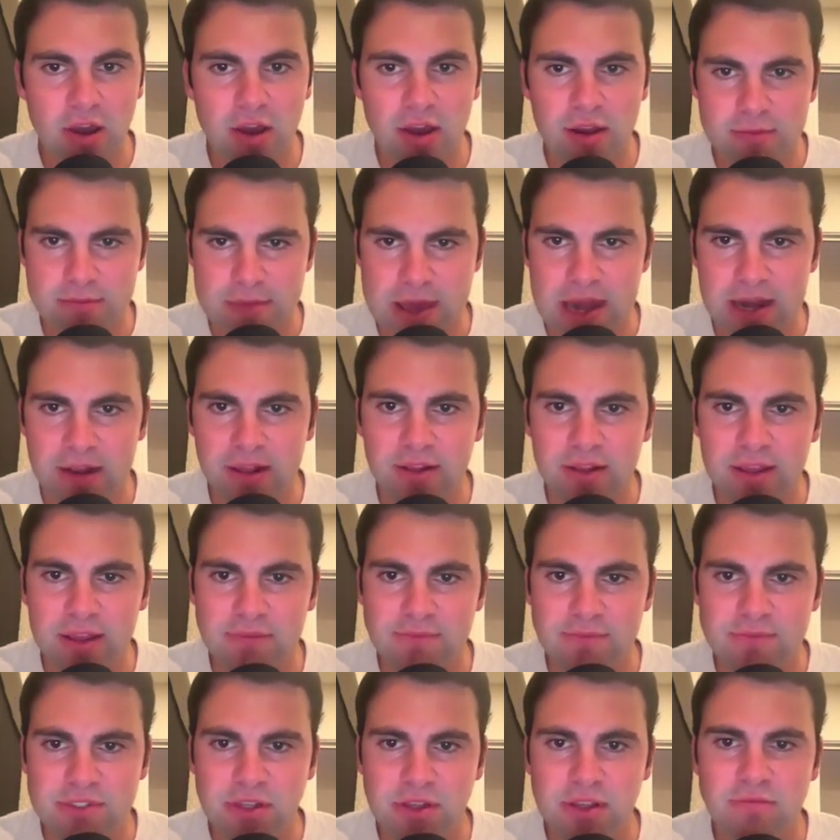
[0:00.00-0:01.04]
automatically.
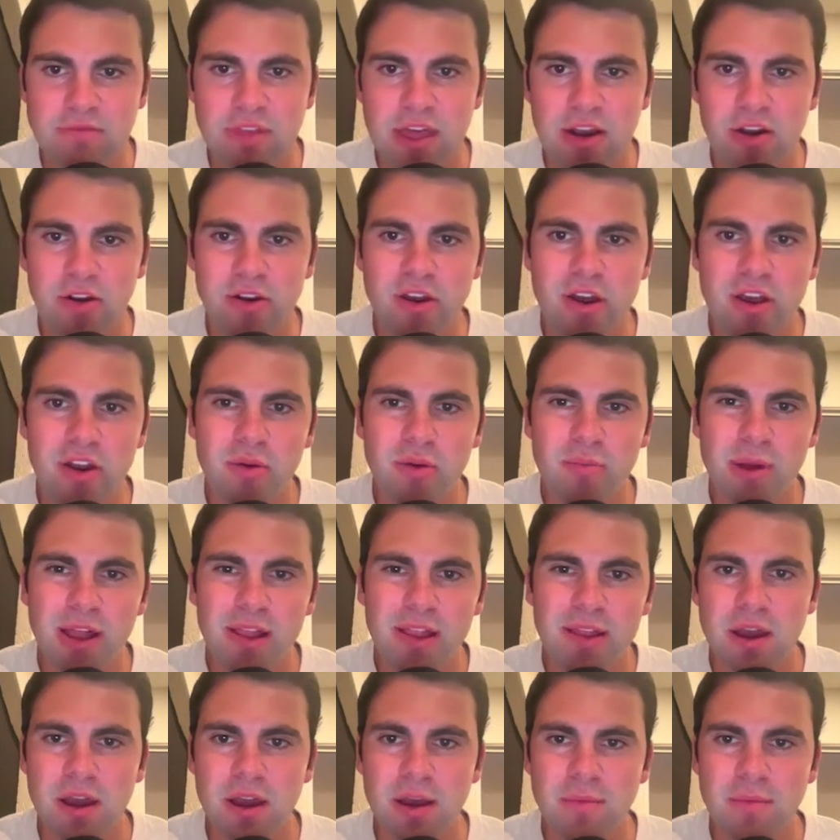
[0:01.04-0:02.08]
So leave that on
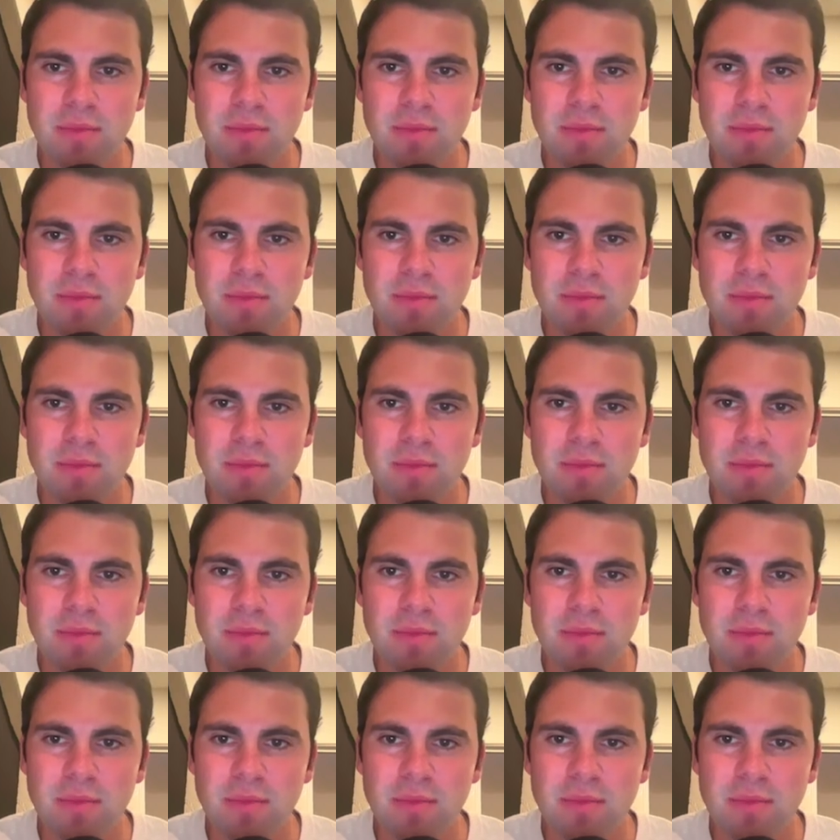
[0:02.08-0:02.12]
autopilot.